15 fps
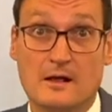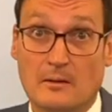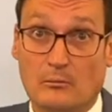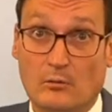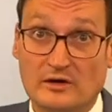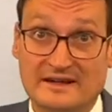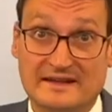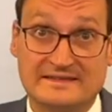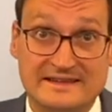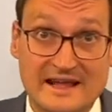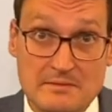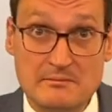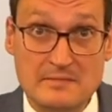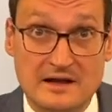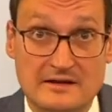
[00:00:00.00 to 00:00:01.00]
More than
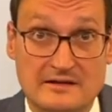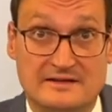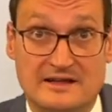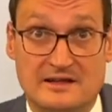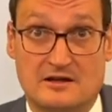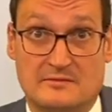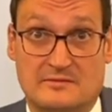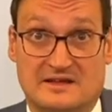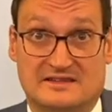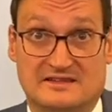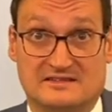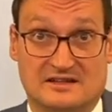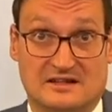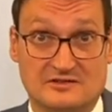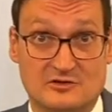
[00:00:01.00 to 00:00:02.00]
10 million
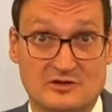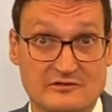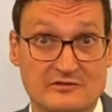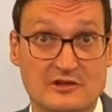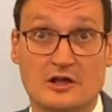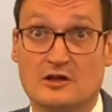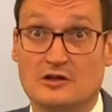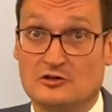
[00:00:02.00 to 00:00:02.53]
kilometers are driven,